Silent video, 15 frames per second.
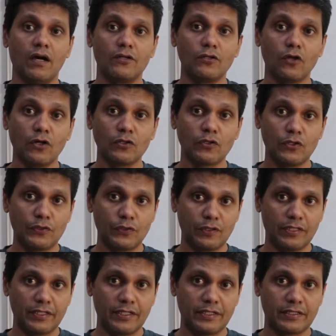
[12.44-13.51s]

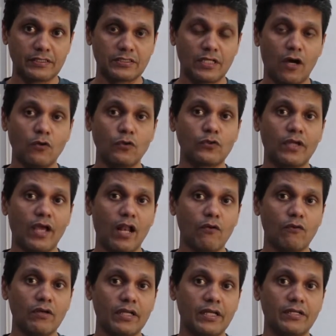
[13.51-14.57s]
non-controlling interest, how to
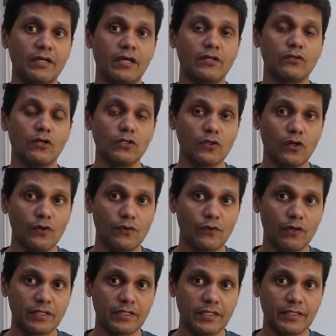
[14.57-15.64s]
calculate
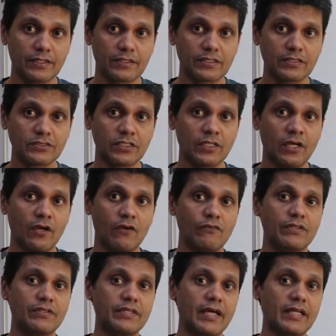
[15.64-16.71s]
non-controlling interest
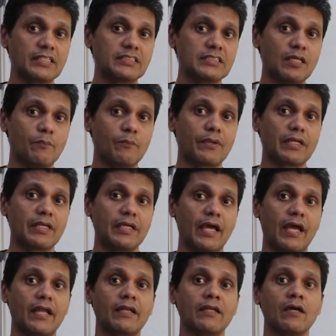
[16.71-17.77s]
when there is pre
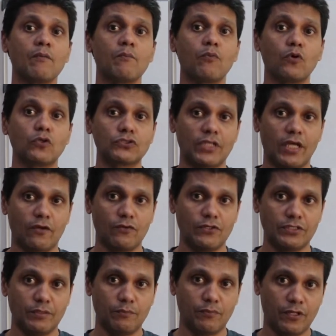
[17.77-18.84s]
and post
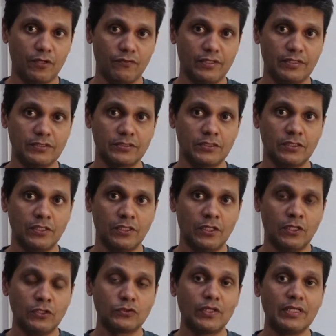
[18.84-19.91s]
acquisition profits.
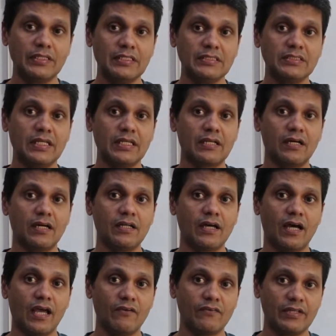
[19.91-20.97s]
So in this regard
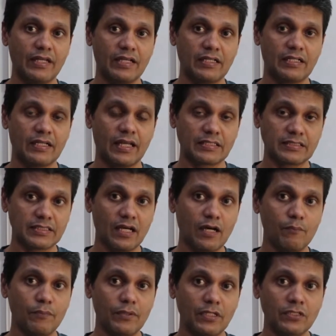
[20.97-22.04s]
I have taken an
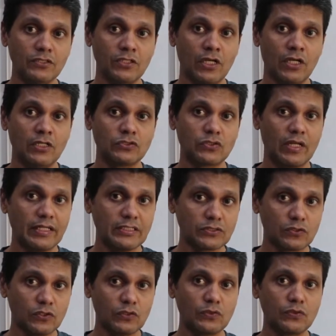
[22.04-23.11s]
example. So let's
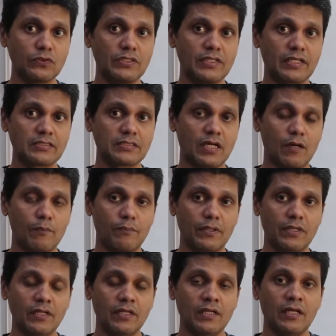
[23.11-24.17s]
go through the
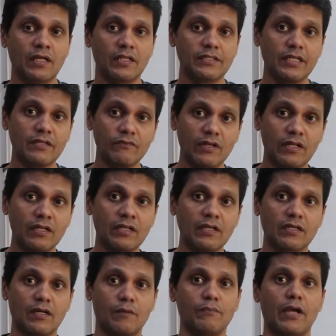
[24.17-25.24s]
example, then we'll
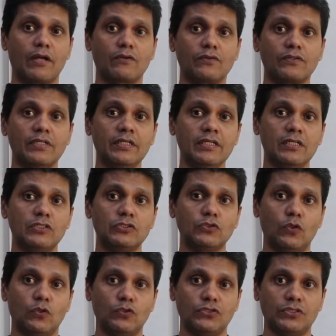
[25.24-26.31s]
come back to the
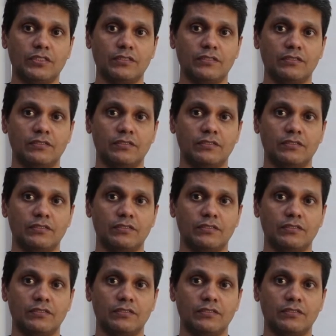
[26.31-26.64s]
solution.